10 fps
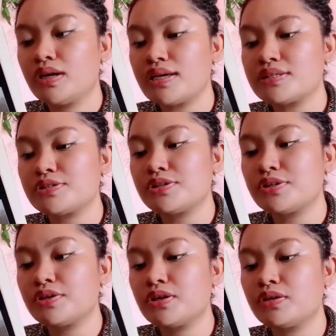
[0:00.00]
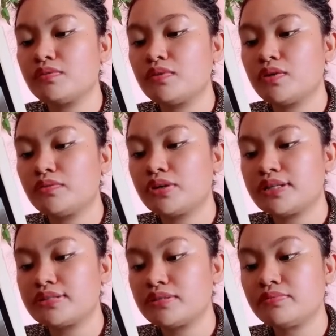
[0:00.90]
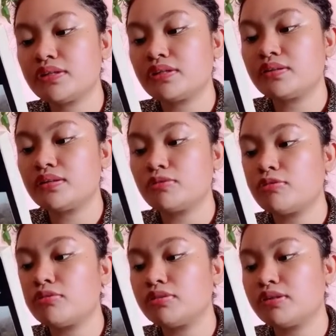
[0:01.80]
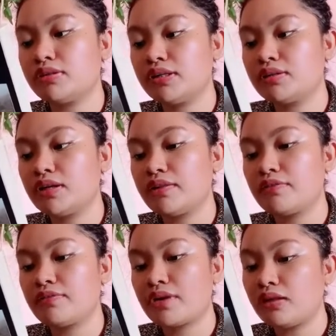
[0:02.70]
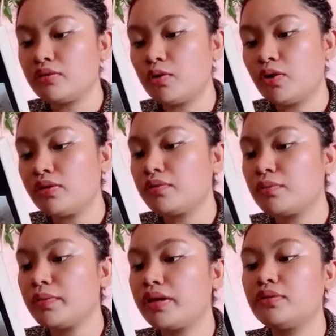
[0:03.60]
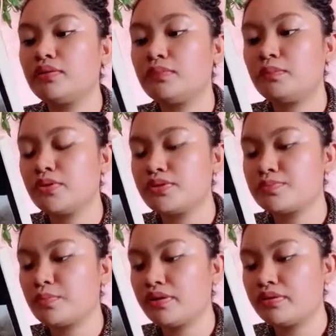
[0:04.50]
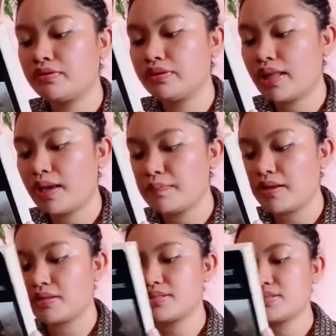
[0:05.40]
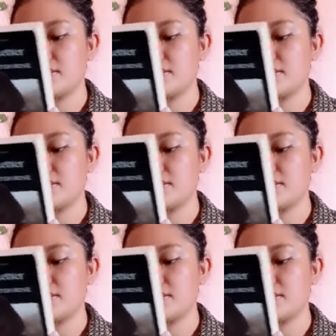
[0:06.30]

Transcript: As her lover is revealed that hold the reader enthralled all the way to the book's poignant climax.